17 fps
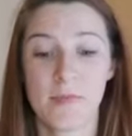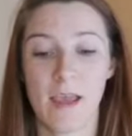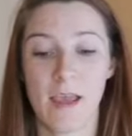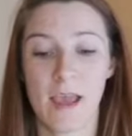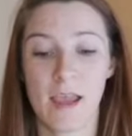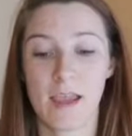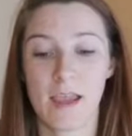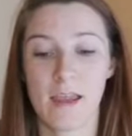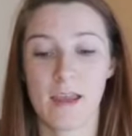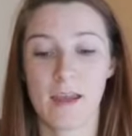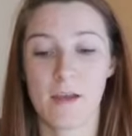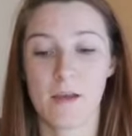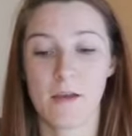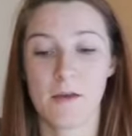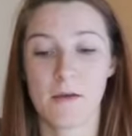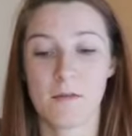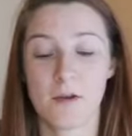and
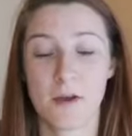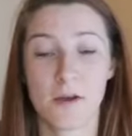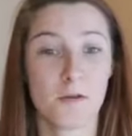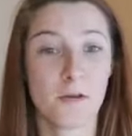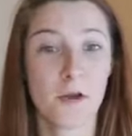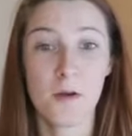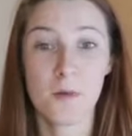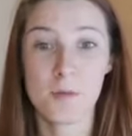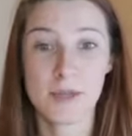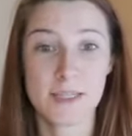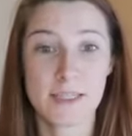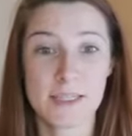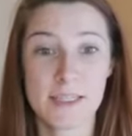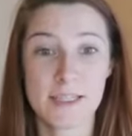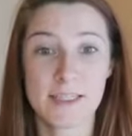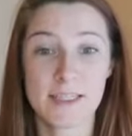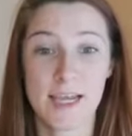uh, your own home
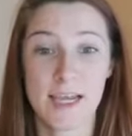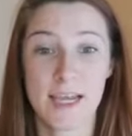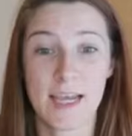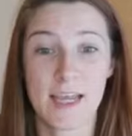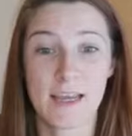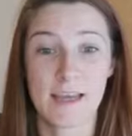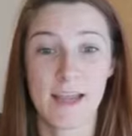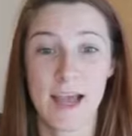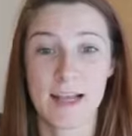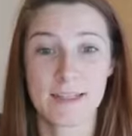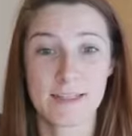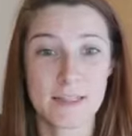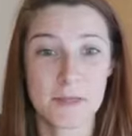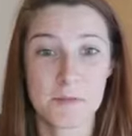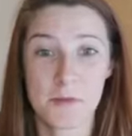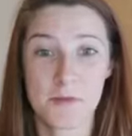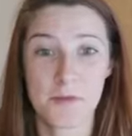business and ask
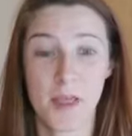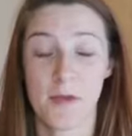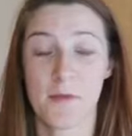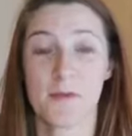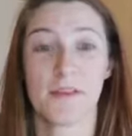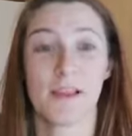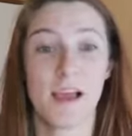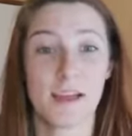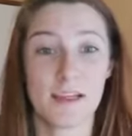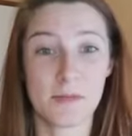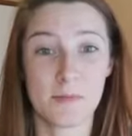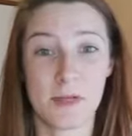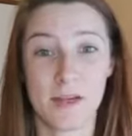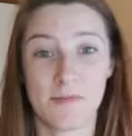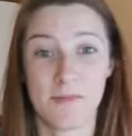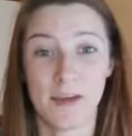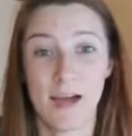them if they would like to be
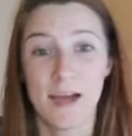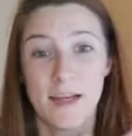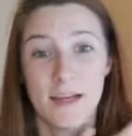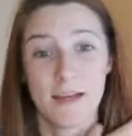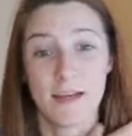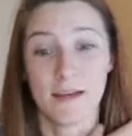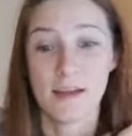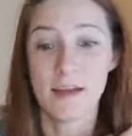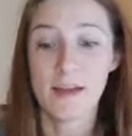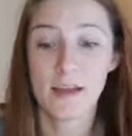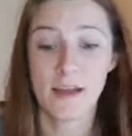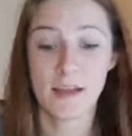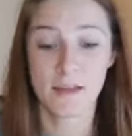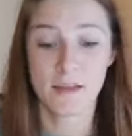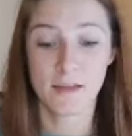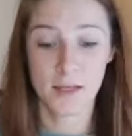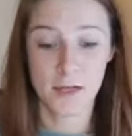invited
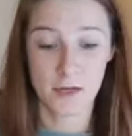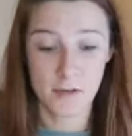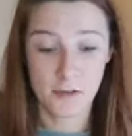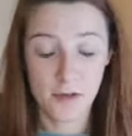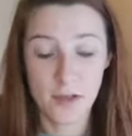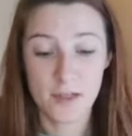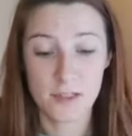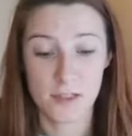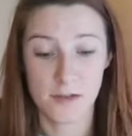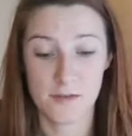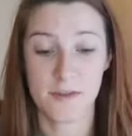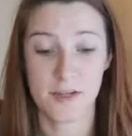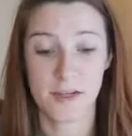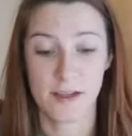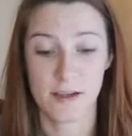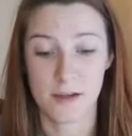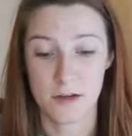to your launch
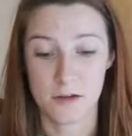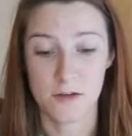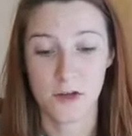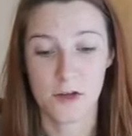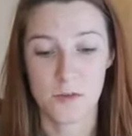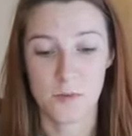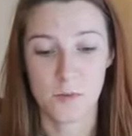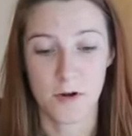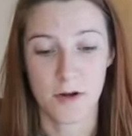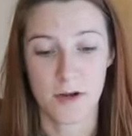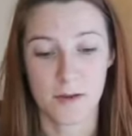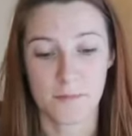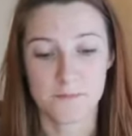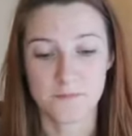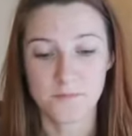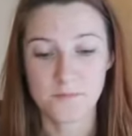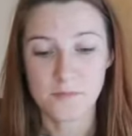event, your launch party.
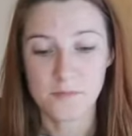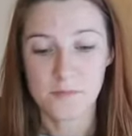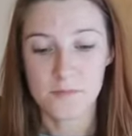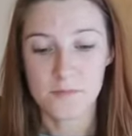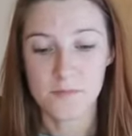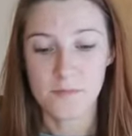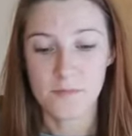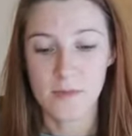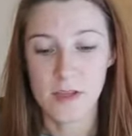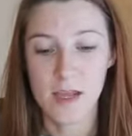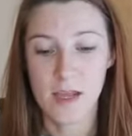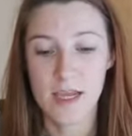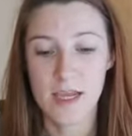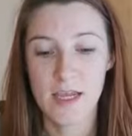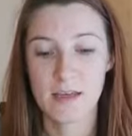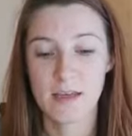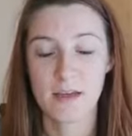
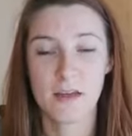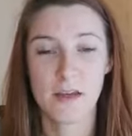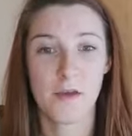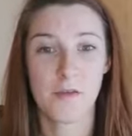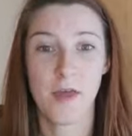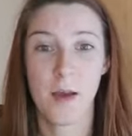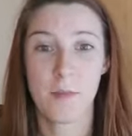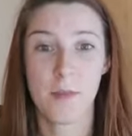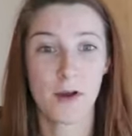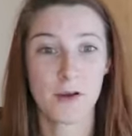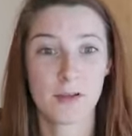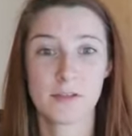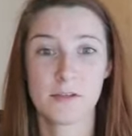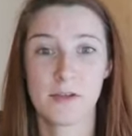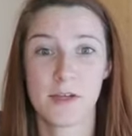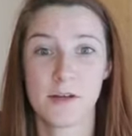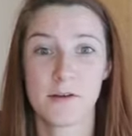And you know, that
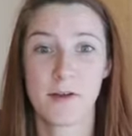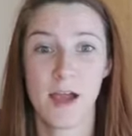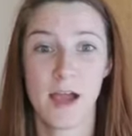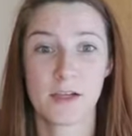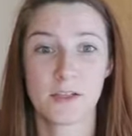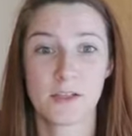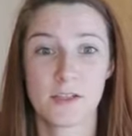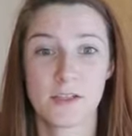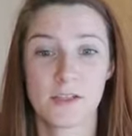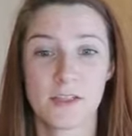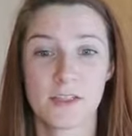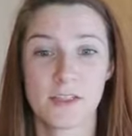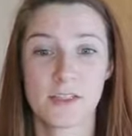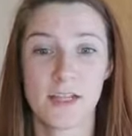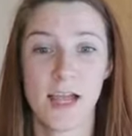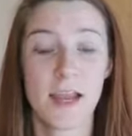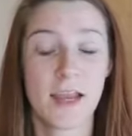personal interaction
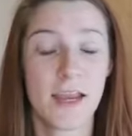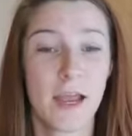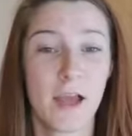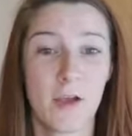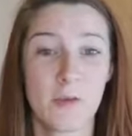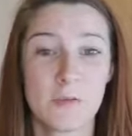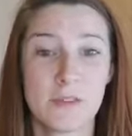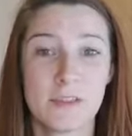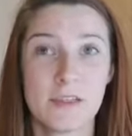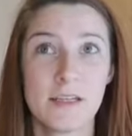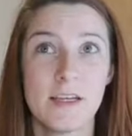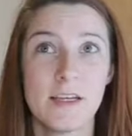just kind of helps